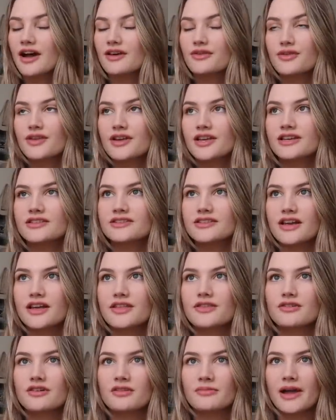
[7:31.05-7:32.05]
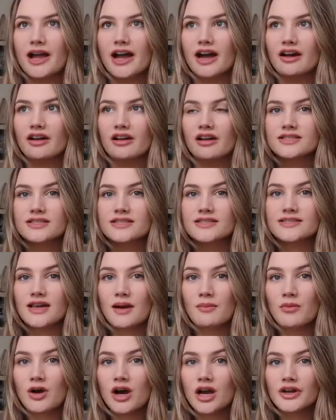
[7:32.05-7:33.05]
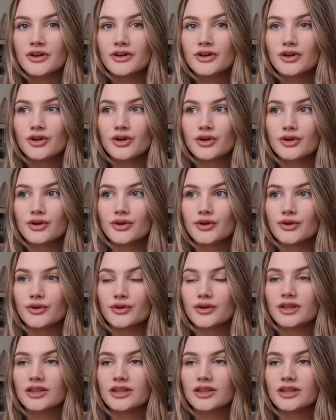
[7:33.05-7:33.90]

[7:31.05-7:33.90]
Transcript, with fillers: I think it's either about someone who